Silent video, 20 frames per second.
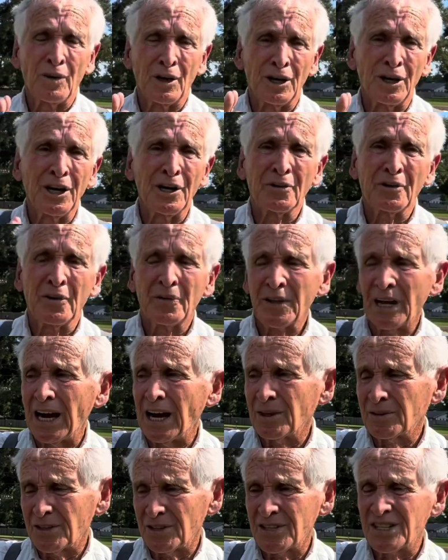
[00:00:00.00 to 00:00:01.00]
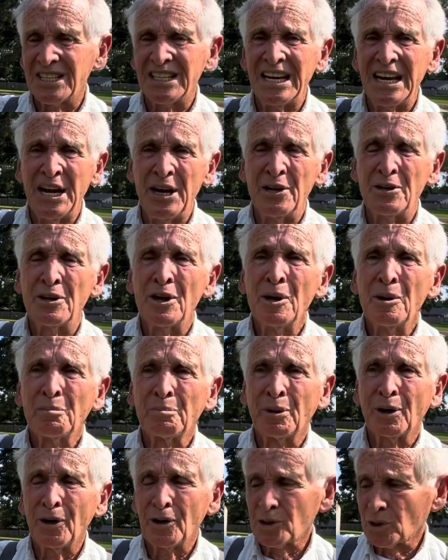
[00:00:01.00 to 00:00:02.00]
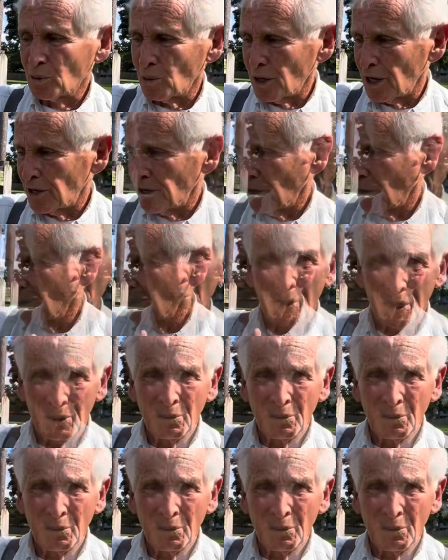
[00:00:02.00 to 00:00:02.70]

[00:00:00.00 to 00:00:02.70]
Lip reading: 100,000 seeds per square yard.